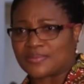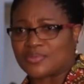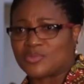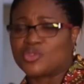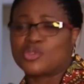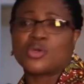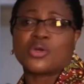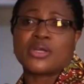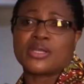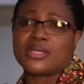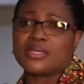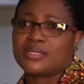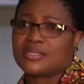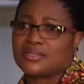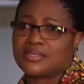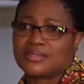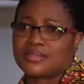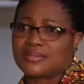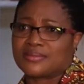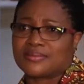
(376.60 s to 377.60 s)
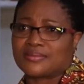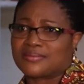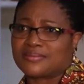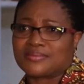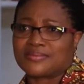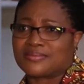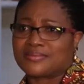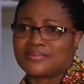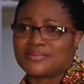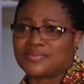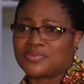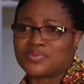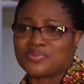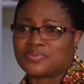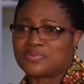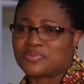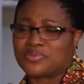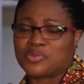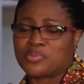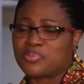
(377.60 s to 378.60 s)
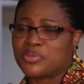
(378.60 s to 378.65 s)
joy to